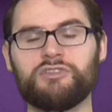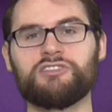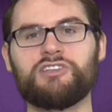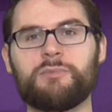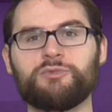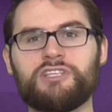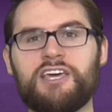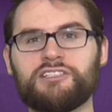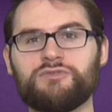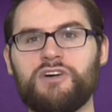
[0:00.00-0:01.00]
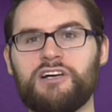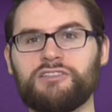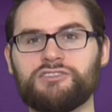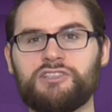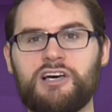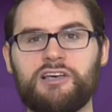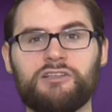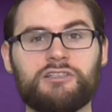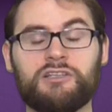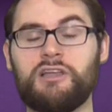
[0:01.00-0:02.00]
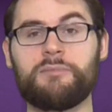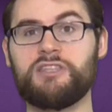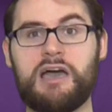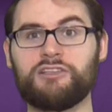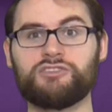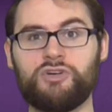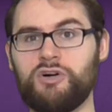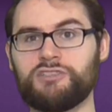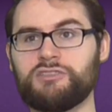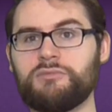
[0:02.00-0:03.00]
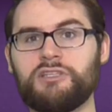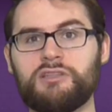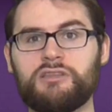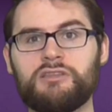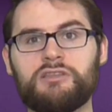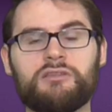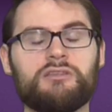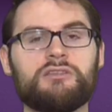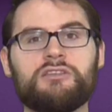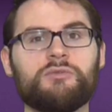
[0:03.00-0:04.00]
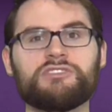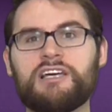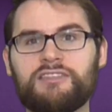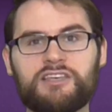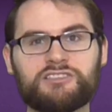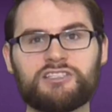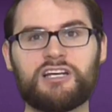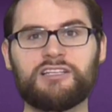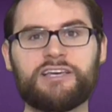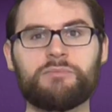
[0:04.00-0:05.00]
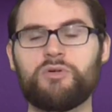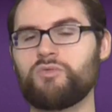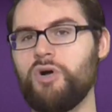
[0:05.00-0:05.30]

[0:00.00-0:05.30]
This time it was X-Files style, and I mean, that's awesome, and you know, it's got things that I like, but